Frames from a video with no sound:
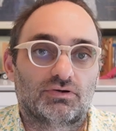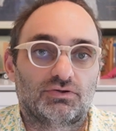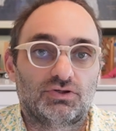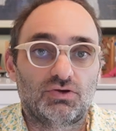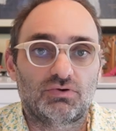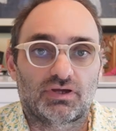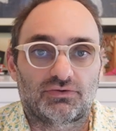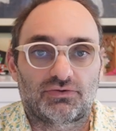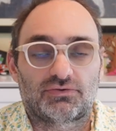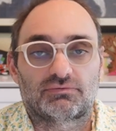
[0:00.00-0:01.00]

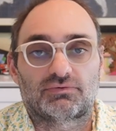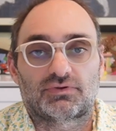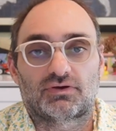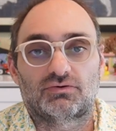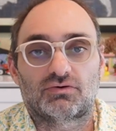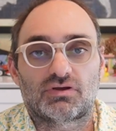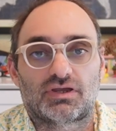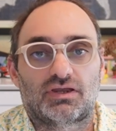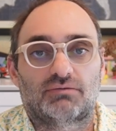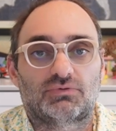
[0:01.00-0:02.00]
units. So you can
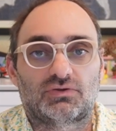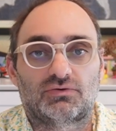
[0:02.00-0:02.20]
get up to